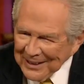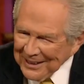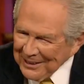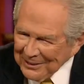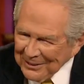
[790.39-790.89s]

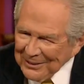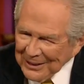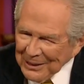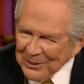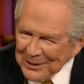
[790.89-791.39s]
there,
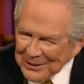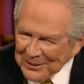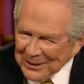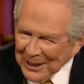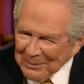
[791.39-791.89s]
they weren't too
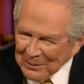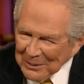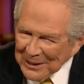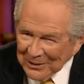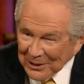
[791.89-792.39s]

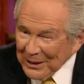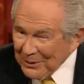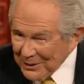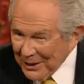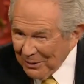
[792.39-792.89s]
complimentary.
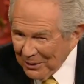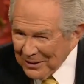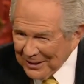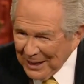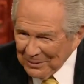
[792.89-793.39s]
They were
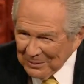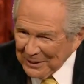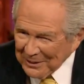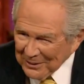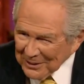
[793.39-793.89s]

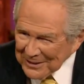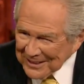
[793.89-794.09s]
complimentary. They're a little